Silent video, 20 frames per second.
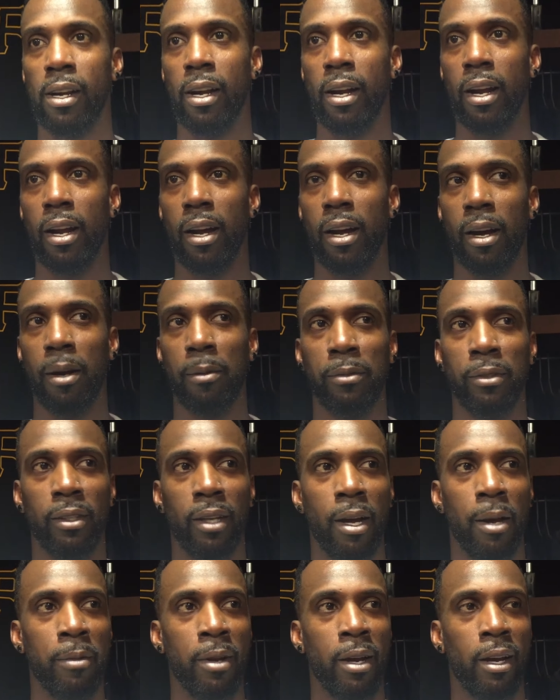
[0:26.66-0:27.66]
Yeah,
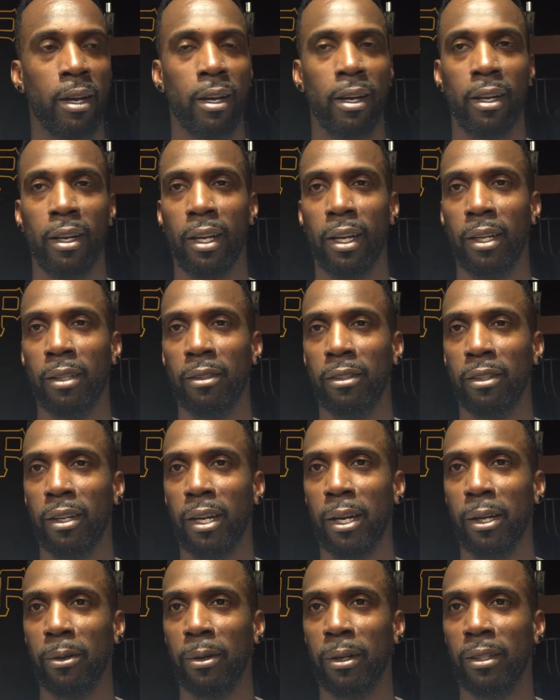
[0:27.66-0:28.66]
I'm not going to answer
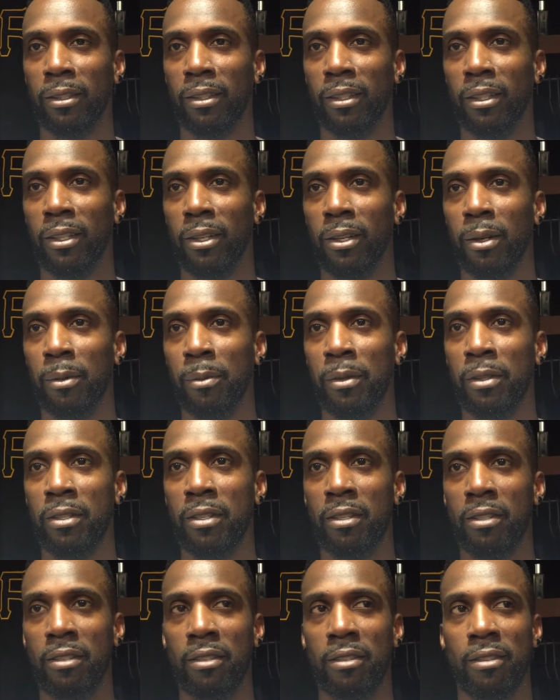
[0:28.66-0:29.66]
that question, though. I'm going to
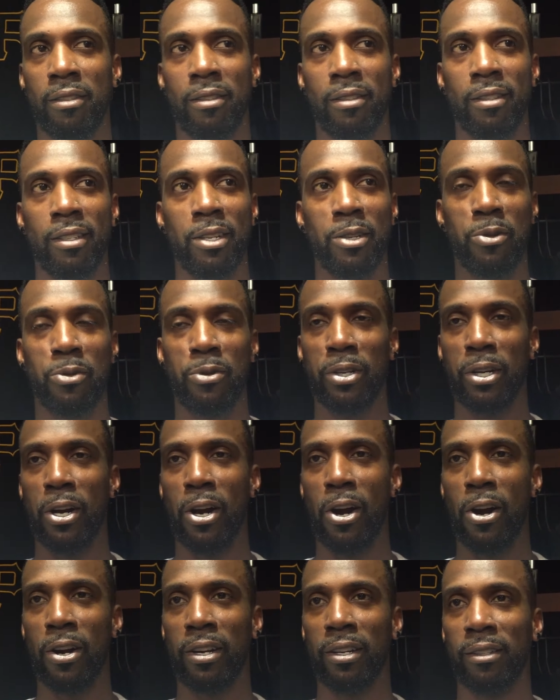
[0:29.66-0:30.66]
just
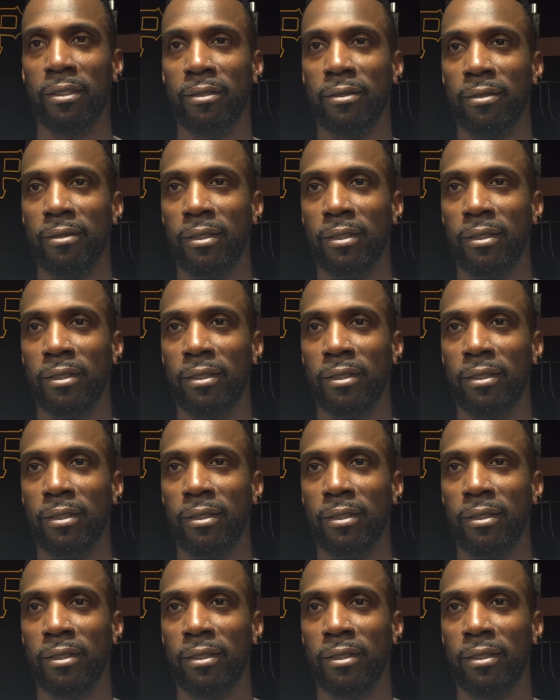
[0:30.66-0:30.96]
disregard it.